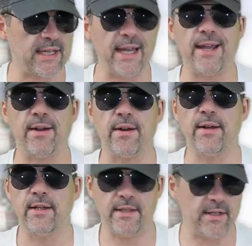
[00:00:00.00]
care.
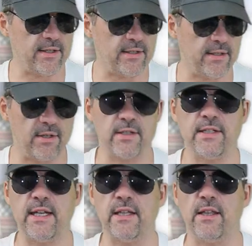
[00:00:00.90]
They just they're
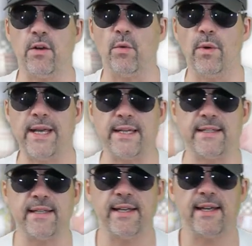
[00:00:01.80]
set in their
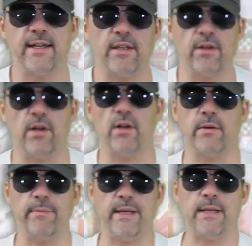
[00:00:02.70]
ways. There
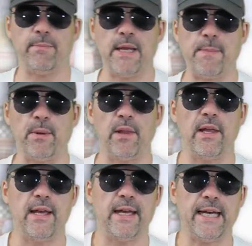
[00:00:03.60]
aren't many people.
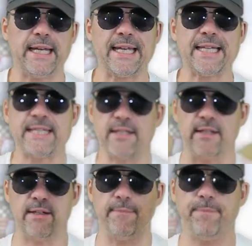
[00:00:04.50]
I guess
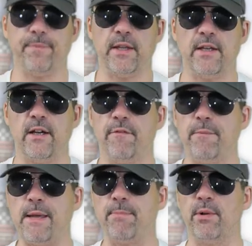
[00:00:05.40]
uh, enough
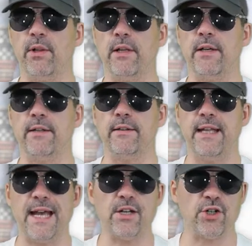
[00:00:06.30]
people uh,
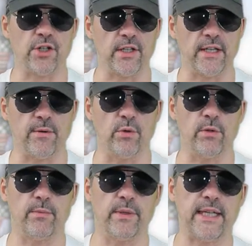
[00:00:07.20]
nationally
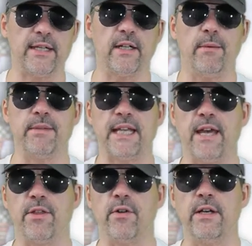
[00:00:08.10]
will can come
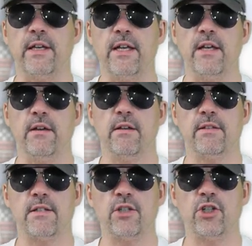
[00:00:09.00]
together and
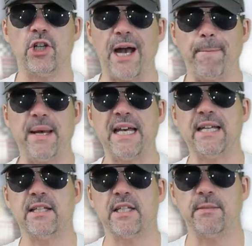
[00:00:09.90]
shop
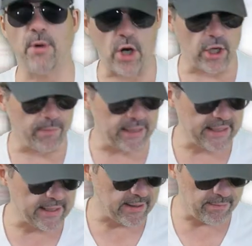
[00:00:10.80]
smarter,
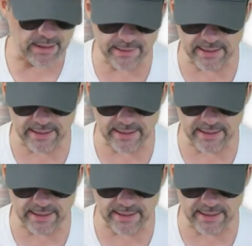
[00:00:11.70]
but uh, maybe